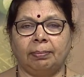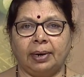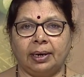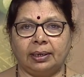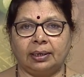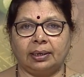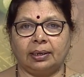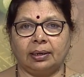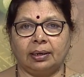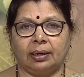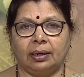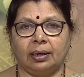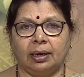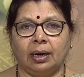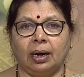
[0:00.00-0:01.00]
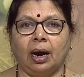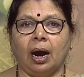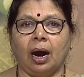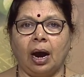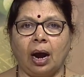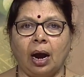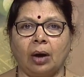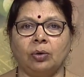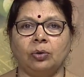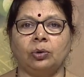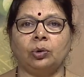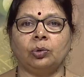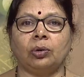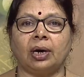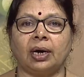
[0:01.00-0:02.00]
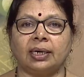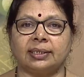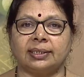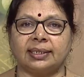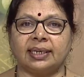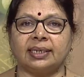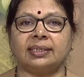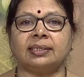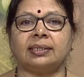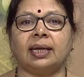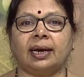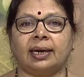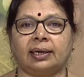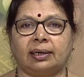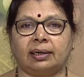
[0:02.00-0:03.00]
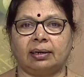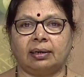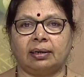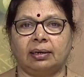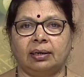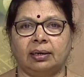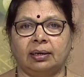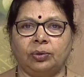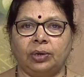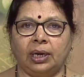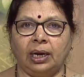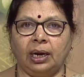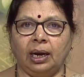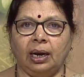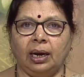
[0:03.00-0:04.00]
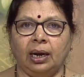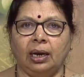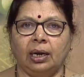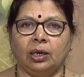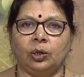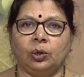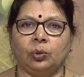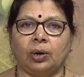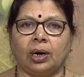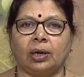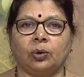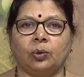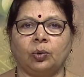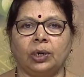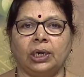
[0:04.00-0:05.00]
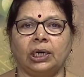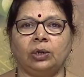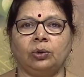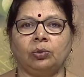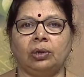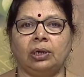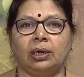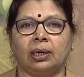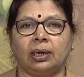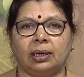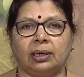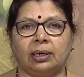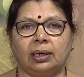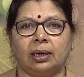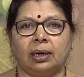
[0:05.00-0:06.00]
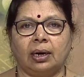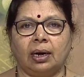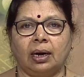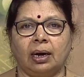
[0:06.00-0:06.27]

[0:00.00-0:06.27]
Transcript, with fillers: But how to assess that? Today you are going to learn